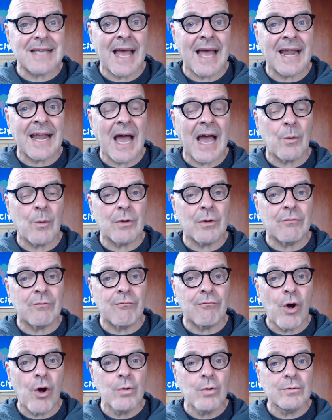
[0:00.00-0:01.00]
and how he
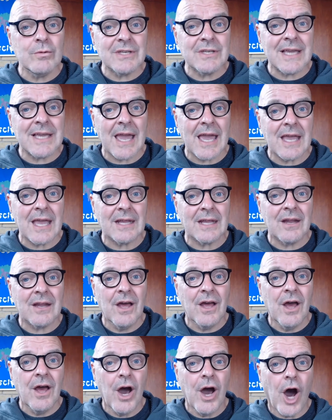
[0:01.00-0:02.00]
rose again
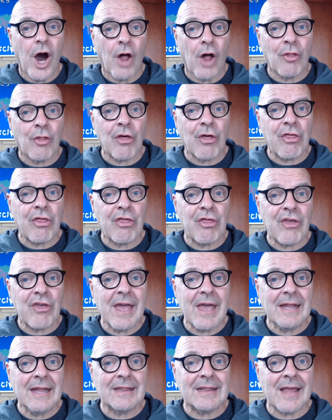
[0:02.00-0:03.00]
on the
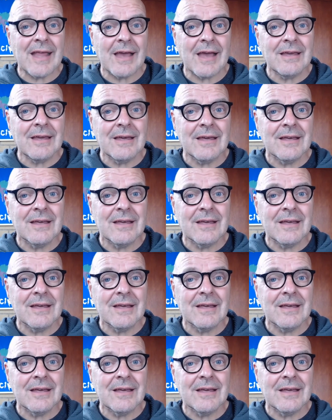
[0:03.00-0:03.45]
third day.